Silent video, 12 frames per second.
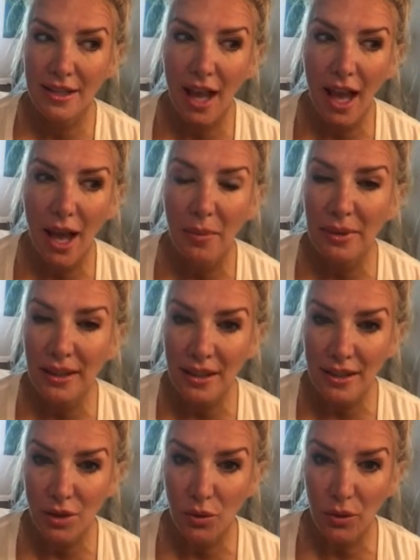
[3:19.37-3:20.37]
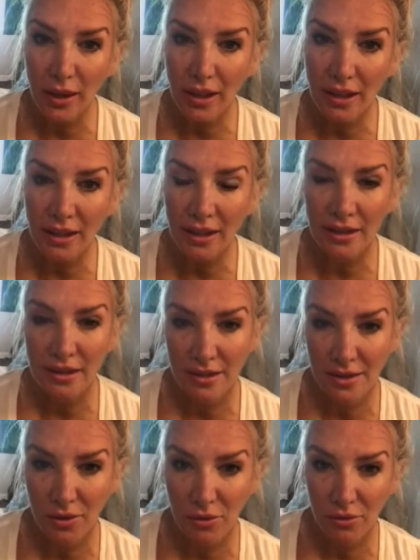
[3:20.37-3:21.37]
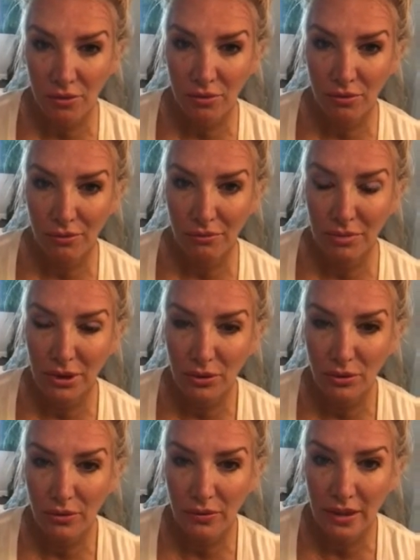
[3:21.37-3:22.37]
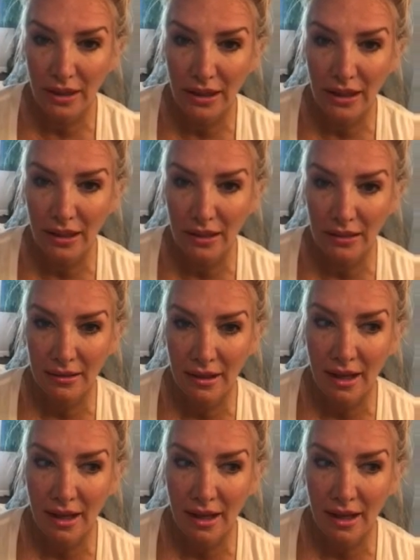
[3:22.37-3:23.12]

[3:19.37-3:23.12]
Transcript: happening so quickly and so beautifully,